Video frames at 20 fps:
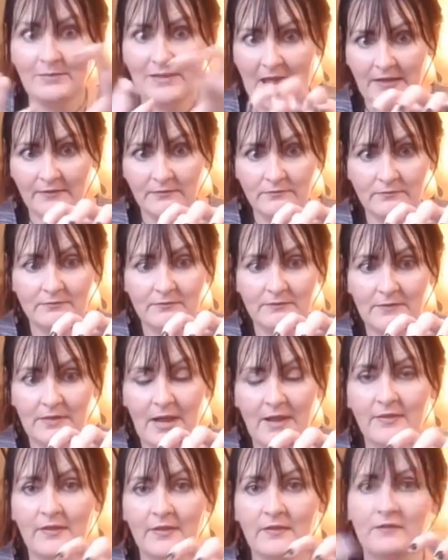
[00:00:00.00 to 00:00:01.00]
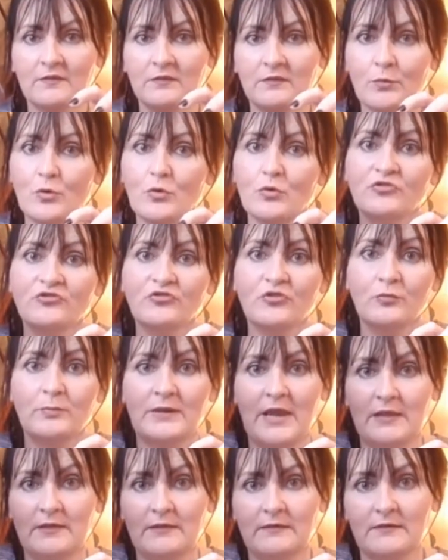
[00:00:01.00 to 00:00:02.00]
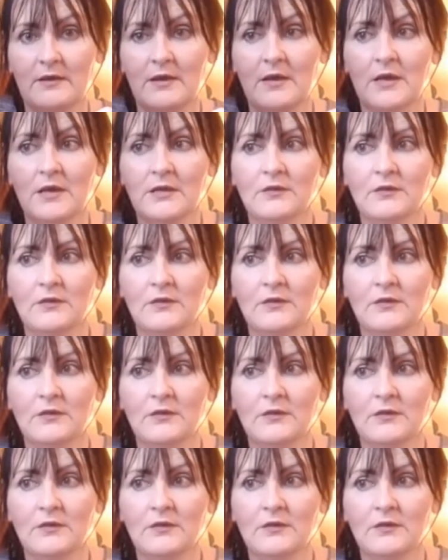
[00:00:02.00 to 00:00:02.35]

plane and then spiritual planes,